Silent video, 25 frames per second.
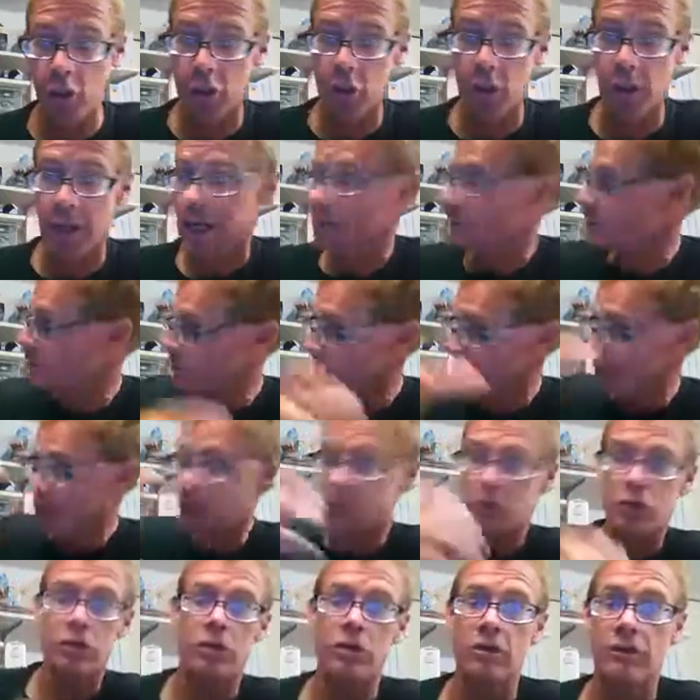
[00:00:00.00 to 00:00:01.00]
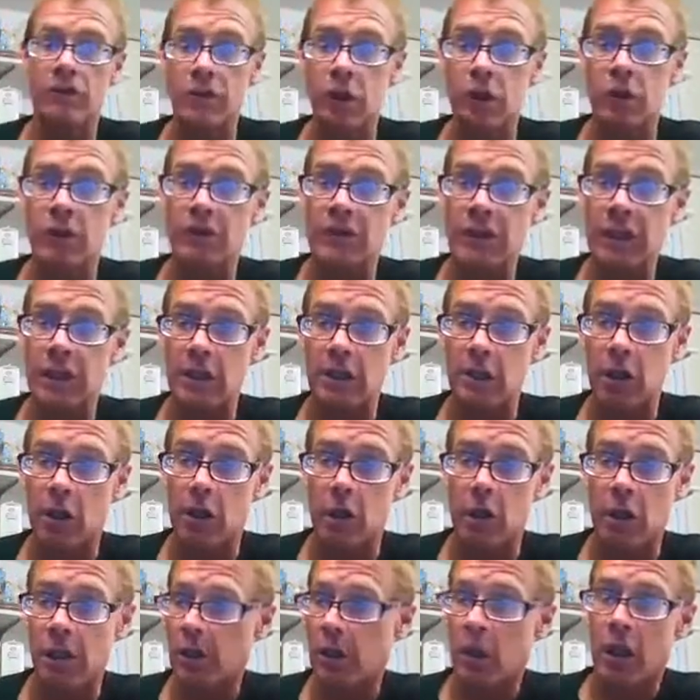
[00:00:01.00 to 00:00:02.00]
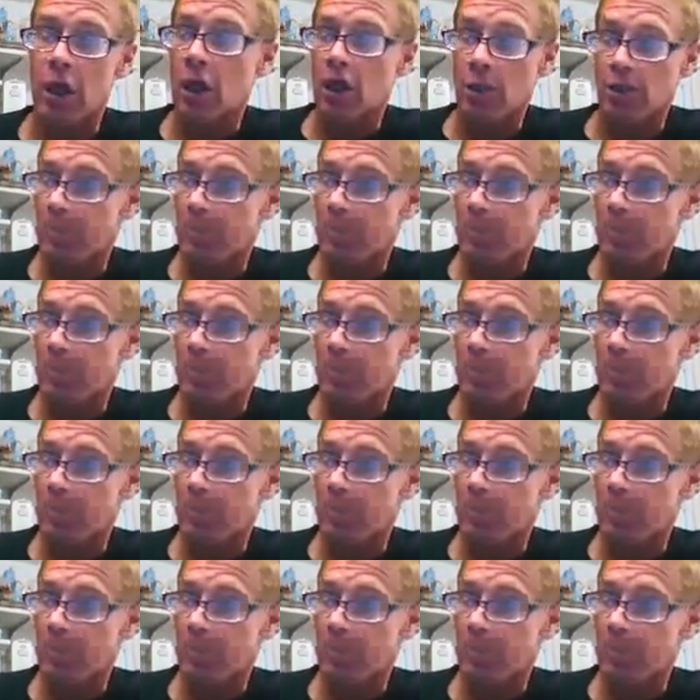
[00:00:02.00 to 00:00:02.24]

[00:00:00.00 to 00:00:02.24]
your address and pictures of your vehicle?